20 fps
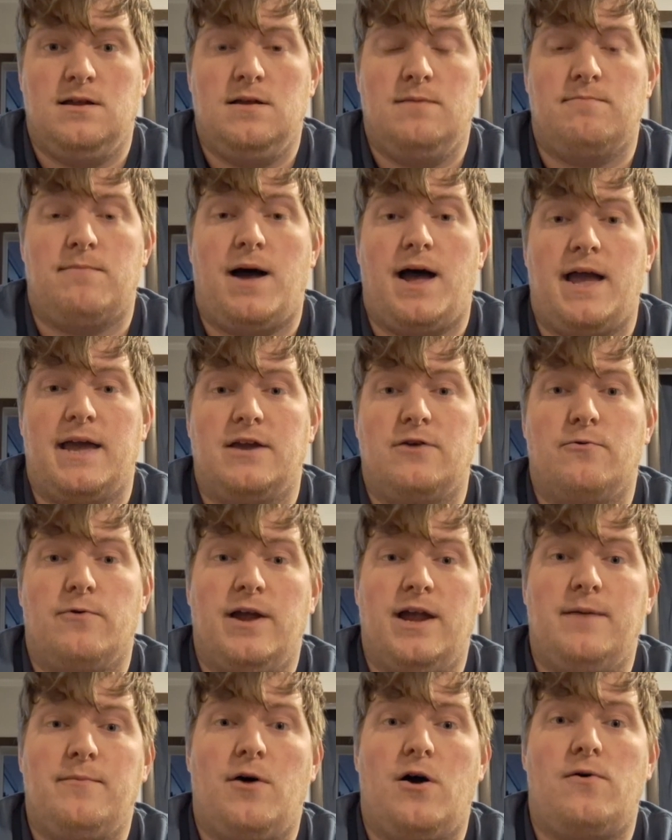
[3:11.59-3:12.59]
my
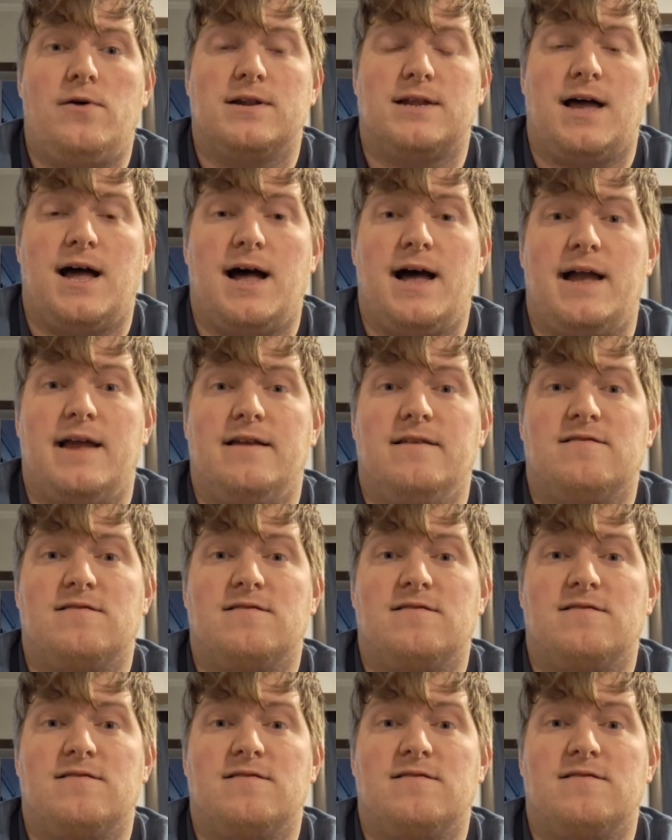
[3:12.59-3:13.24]
grandma and I